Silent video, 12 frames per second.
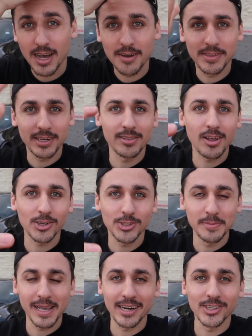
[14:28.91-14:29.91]
of their long
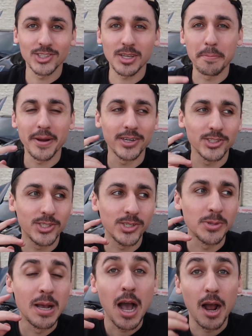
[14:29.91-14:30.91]
tube headers compared
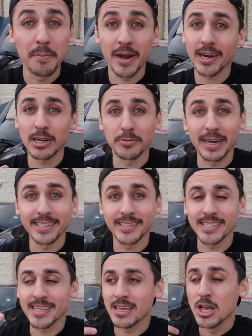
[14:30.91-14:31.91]
to American
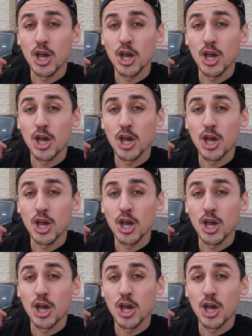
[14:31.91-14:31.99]
Racing,